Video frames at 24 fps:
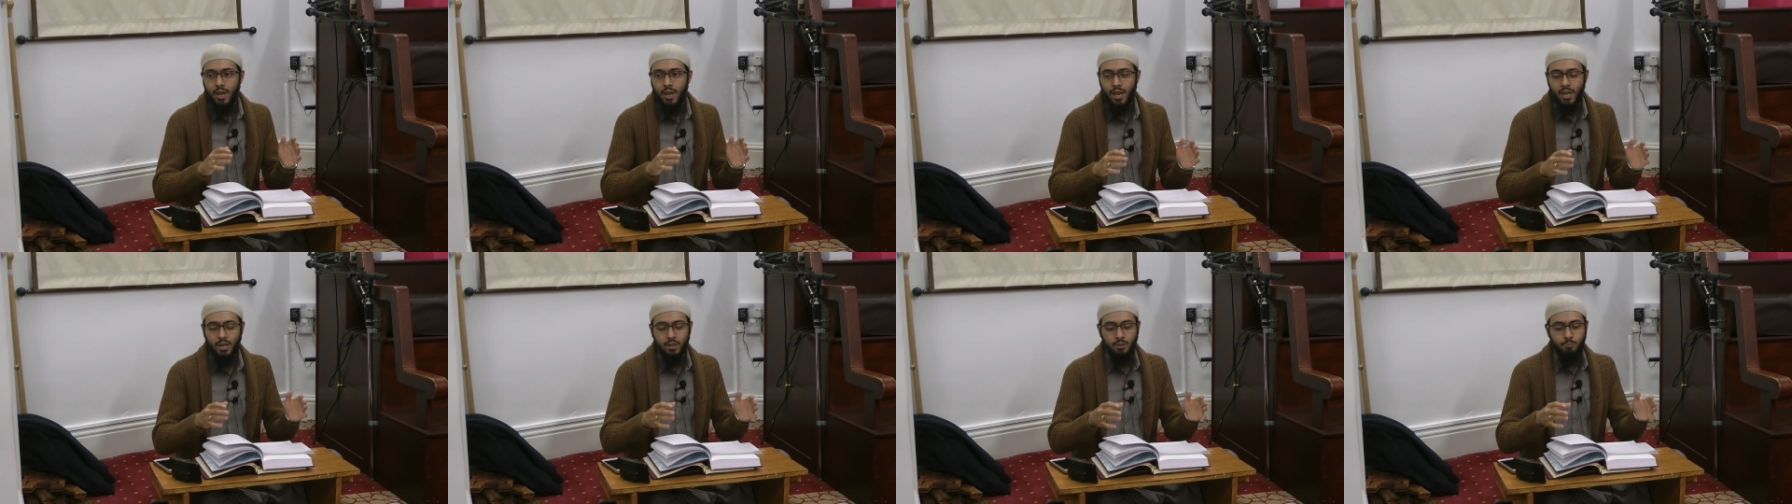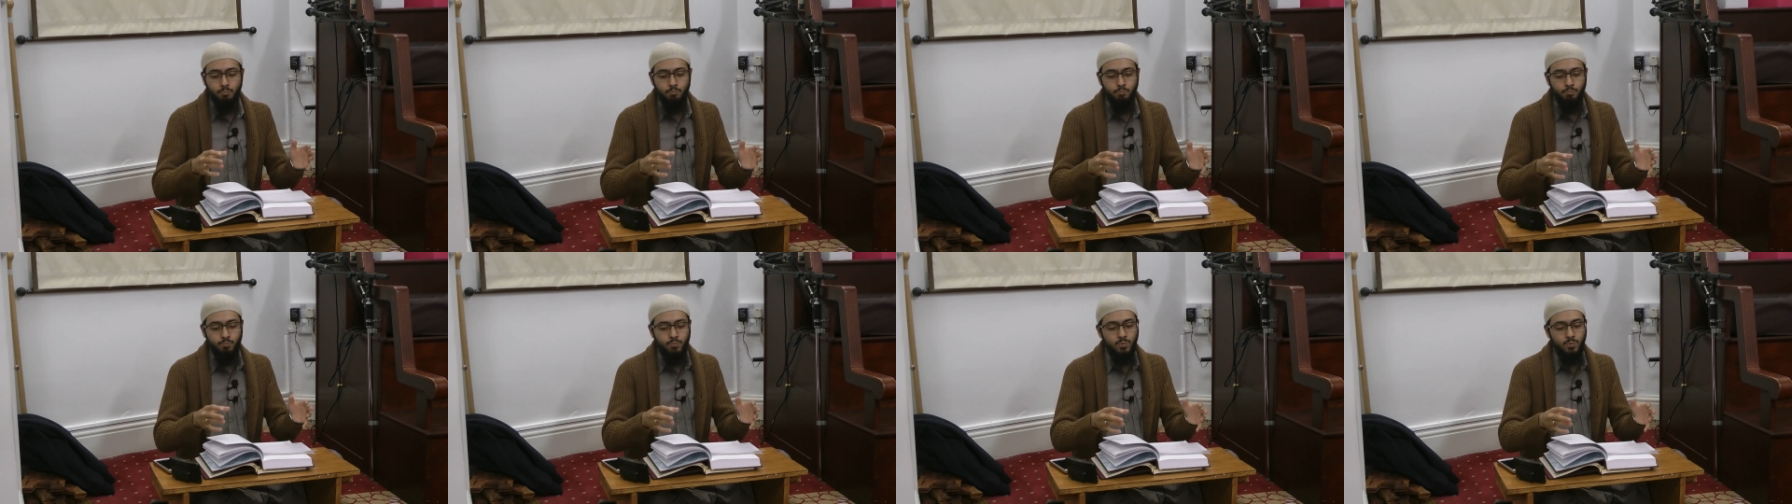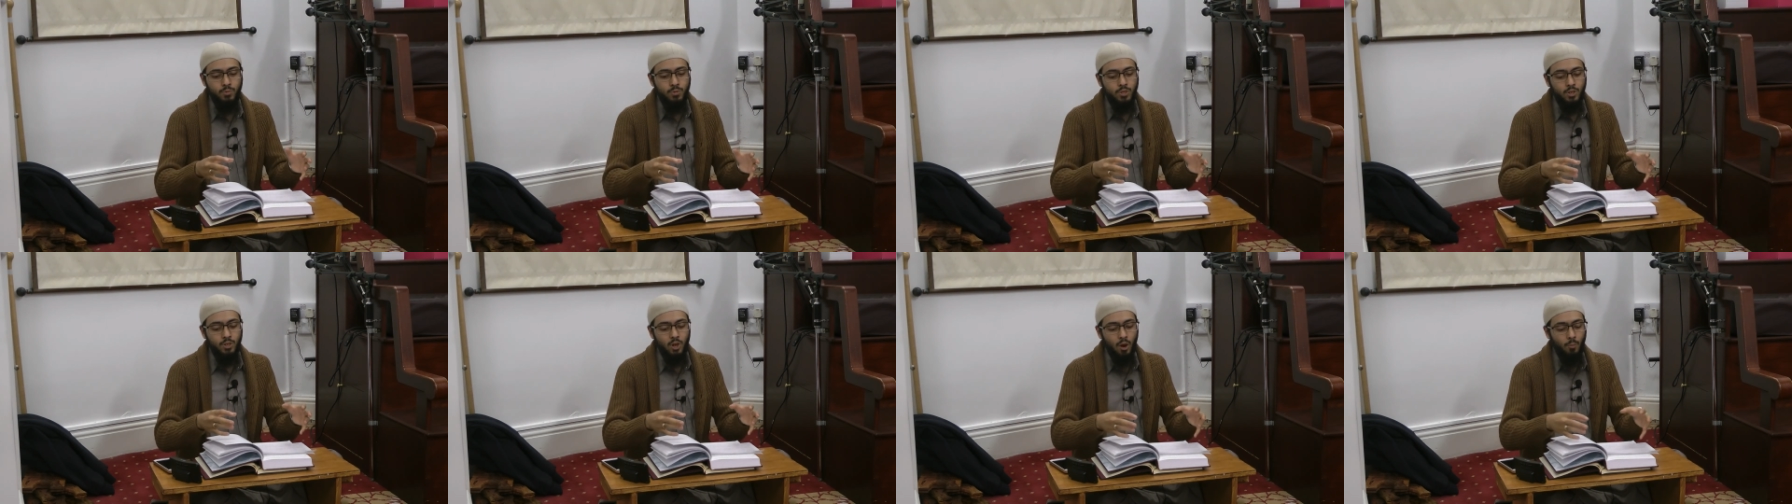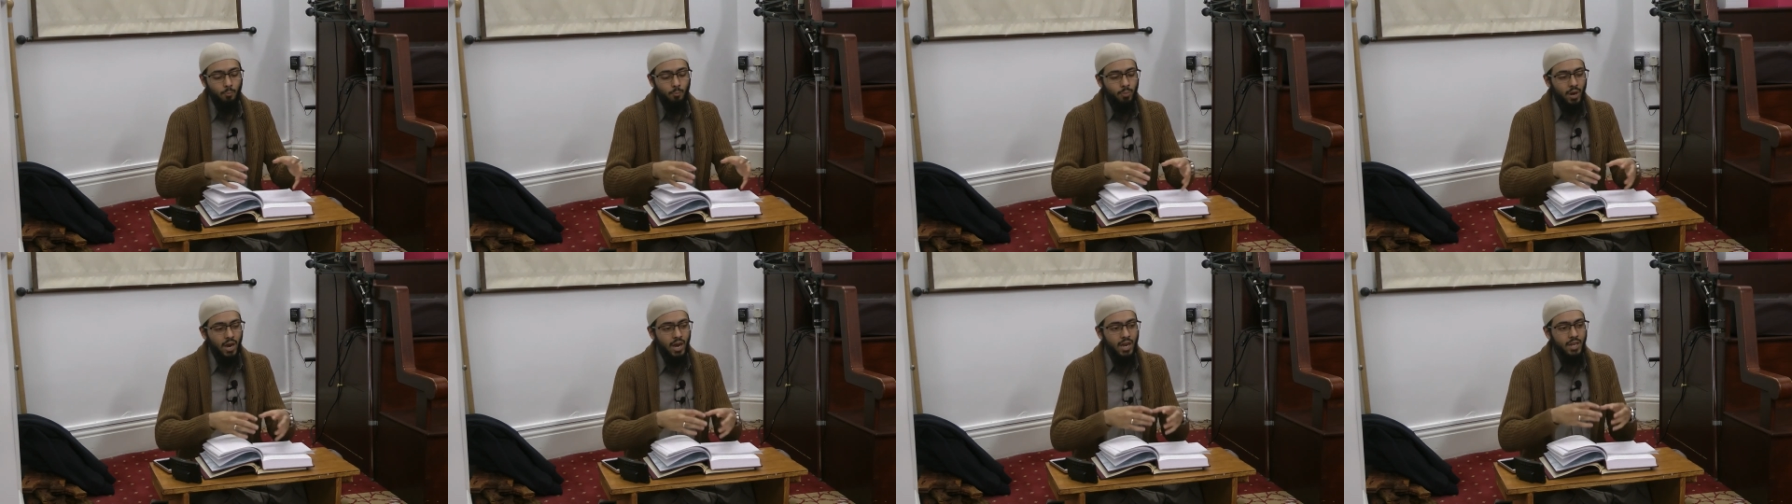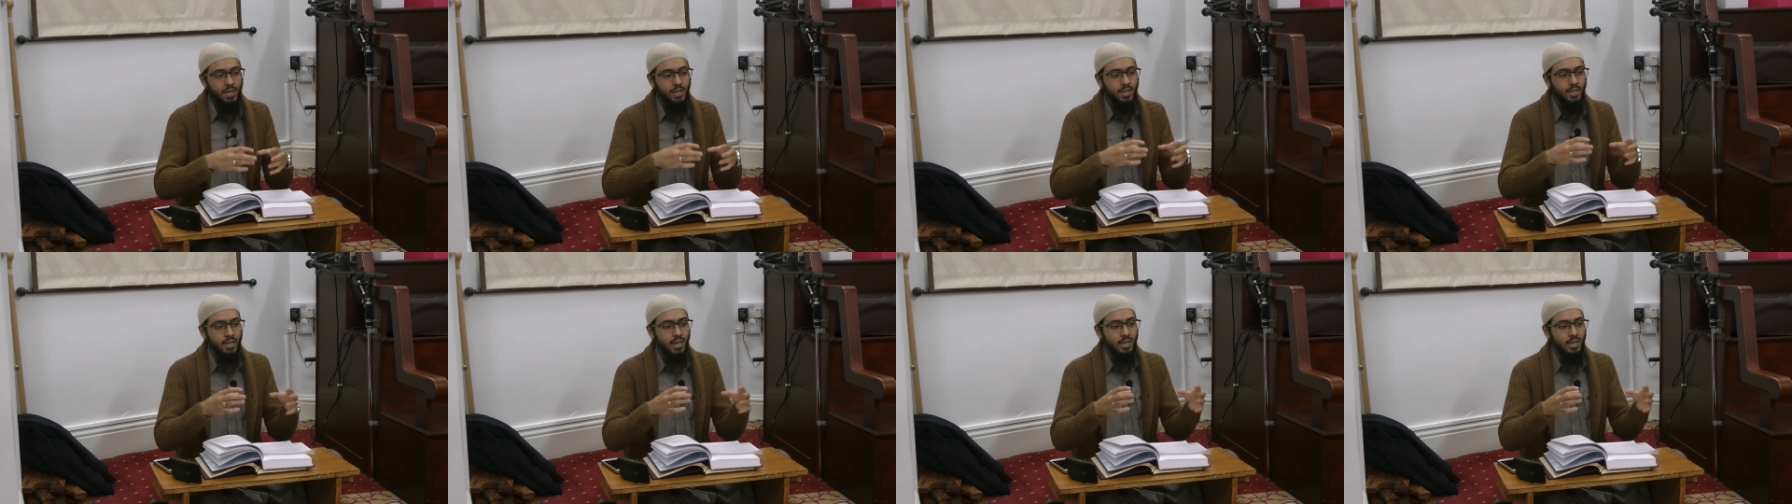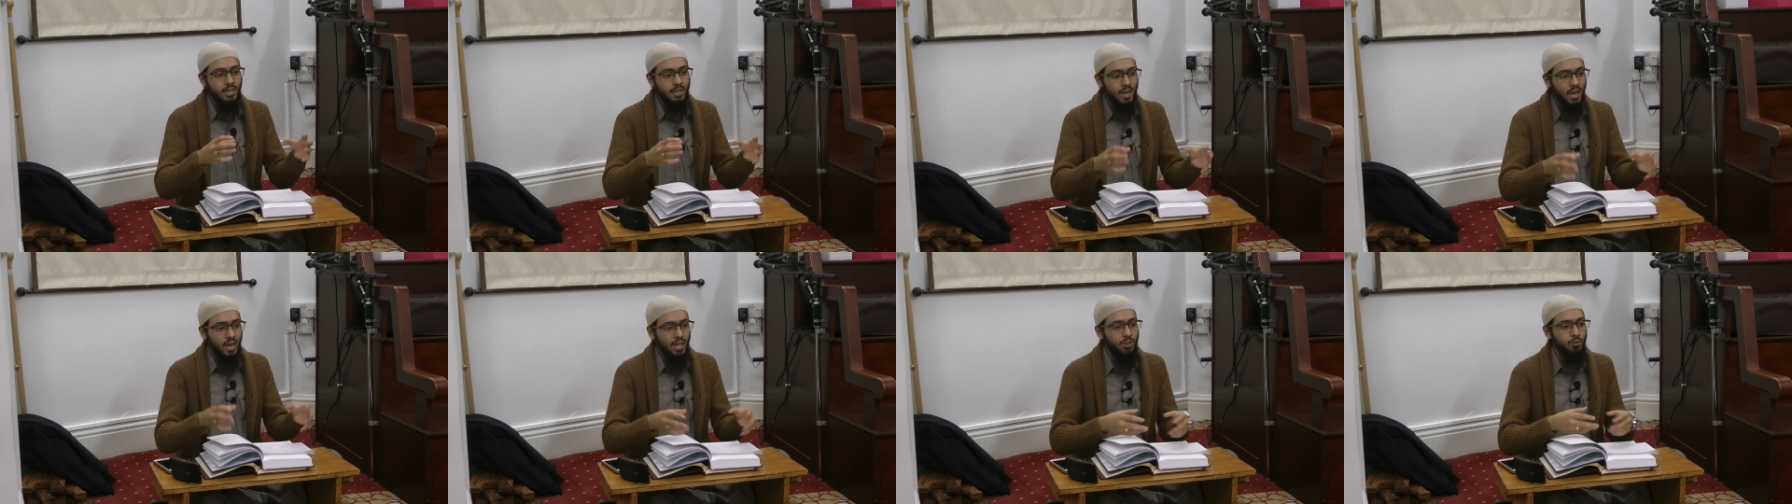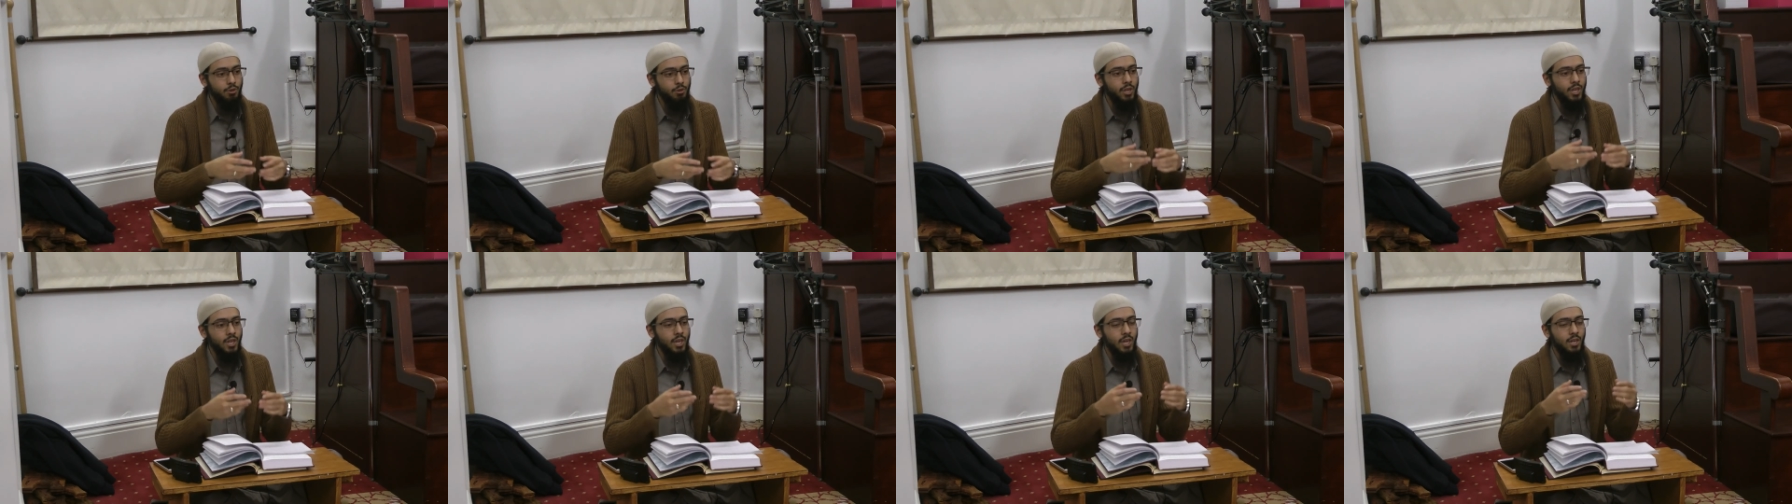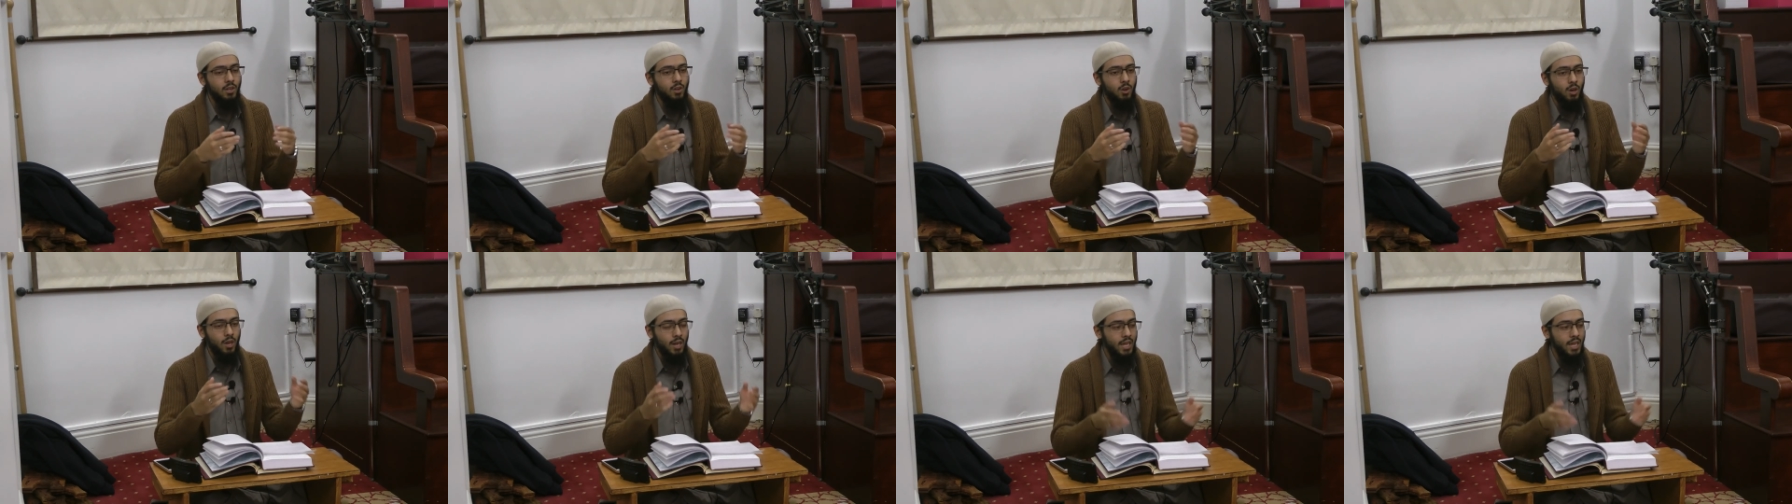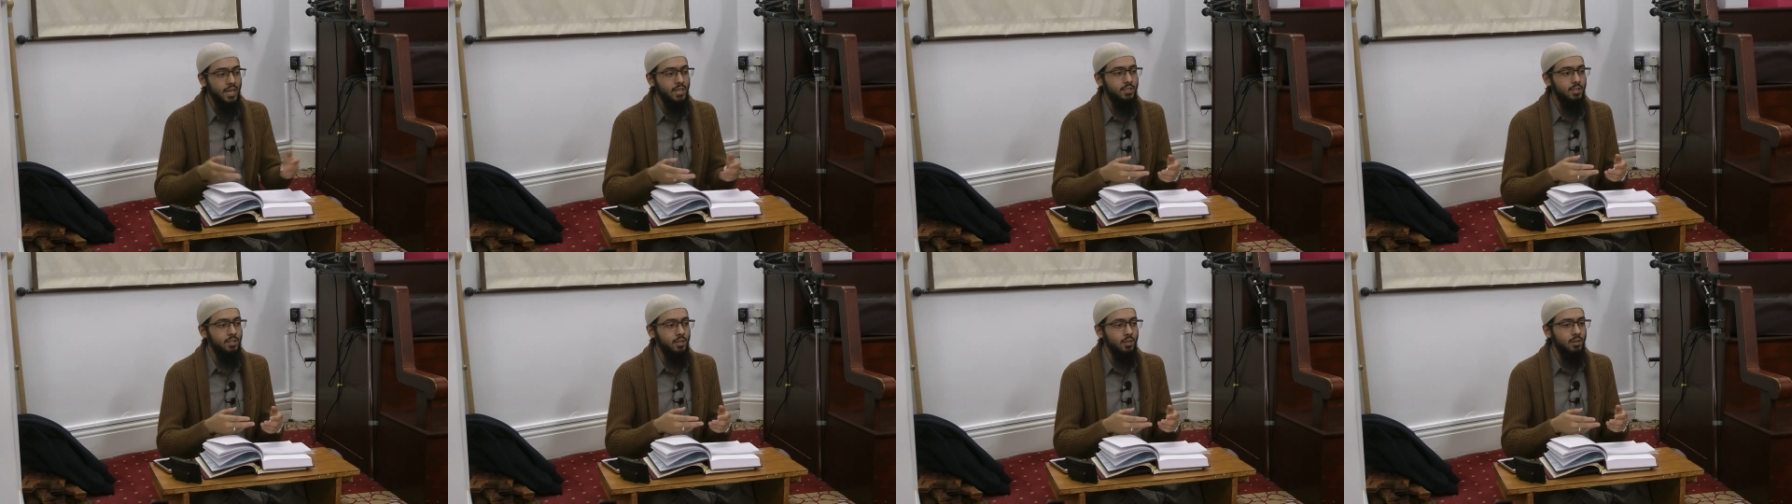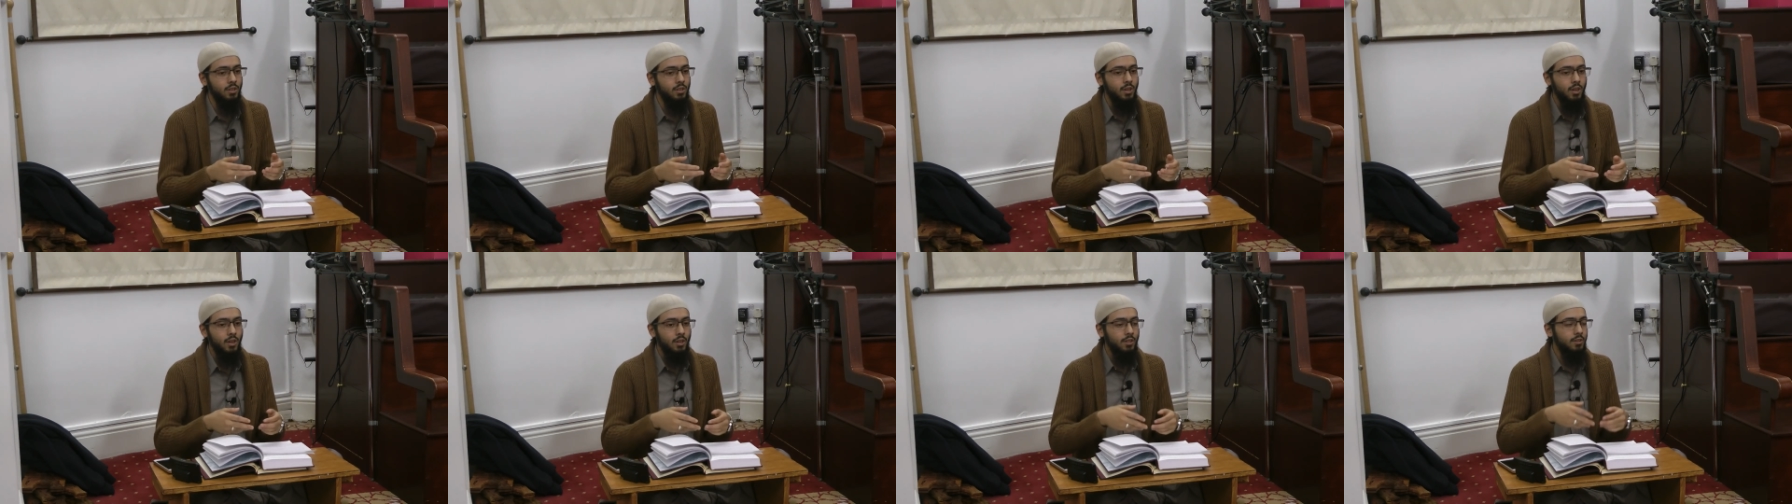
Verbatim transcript: in combining and gathering and collating